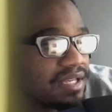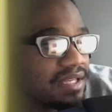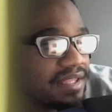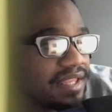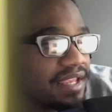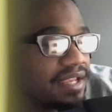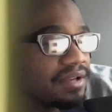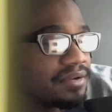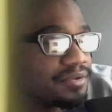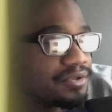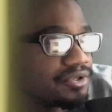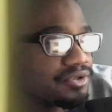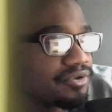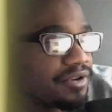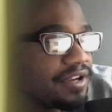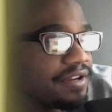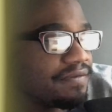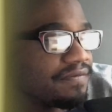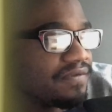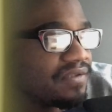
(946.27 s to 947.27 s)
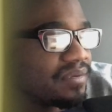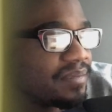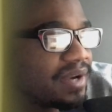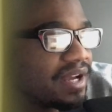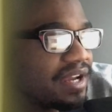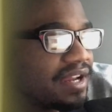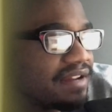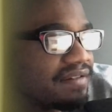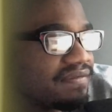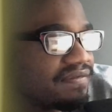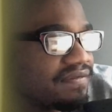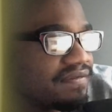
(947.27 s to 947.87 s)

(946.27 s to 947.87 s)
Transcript: They go straight for my